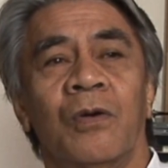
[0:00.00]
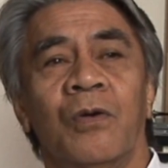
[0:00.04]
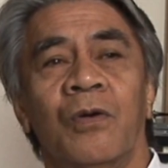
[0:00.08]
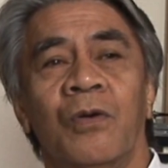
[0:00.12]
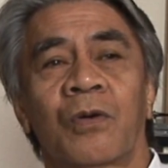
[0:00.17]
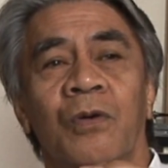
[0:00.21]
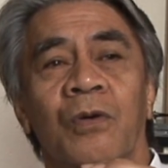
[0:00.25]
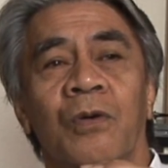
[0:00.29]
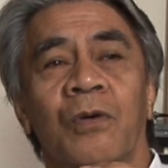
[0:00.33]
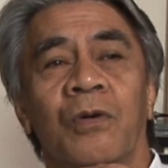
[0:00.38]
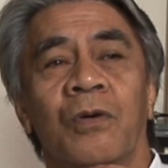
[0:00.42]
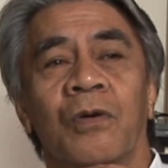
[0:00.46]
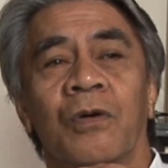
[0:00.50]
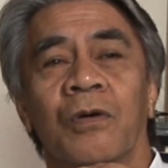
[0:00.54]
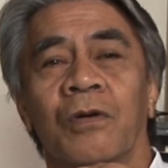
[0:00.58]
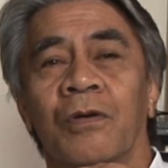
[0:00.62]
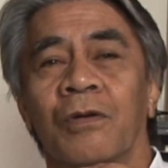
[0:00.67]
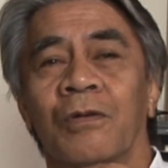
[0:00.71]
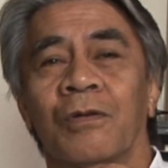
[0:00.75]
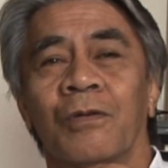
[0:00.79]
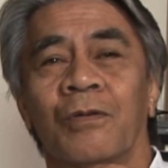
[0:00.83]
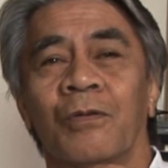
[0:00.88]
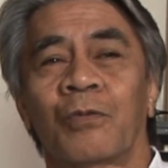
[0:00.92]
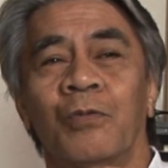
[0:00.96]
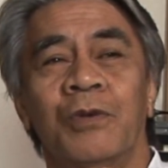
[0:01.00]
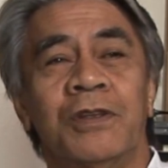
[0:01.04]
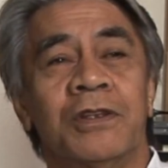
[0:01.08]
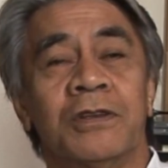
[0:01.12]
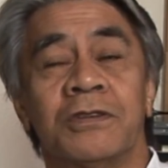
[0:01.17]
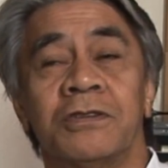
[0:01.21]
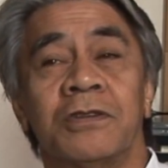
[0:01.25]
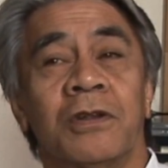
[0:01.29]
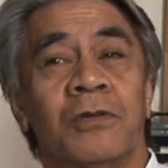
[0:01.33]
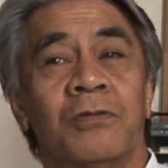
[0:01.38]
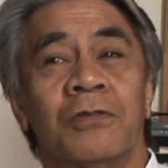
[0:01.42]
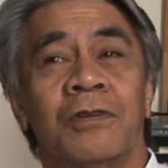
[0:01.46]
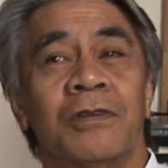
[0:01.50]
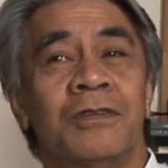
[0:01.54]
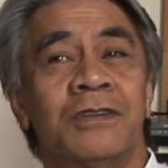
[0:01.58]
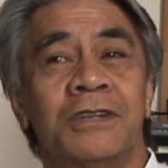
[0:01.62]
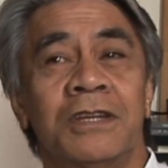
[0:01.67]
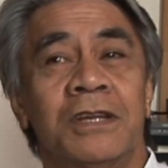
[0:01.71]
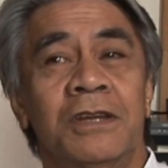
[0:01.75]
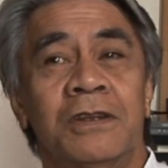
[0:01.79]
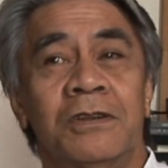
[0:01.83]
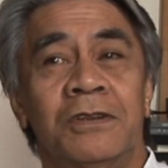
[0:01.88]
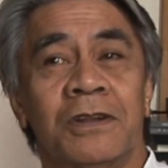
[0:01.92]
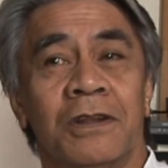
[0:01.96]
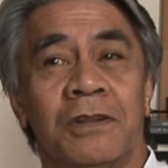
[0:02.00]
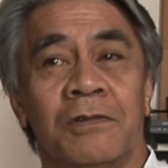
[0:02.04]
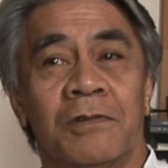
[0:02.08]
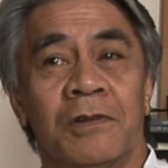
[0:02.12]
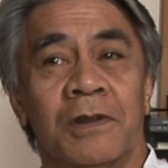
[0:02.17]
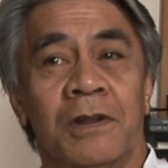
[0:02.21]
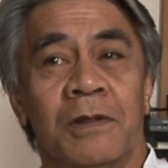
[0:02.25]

or we just don't see each other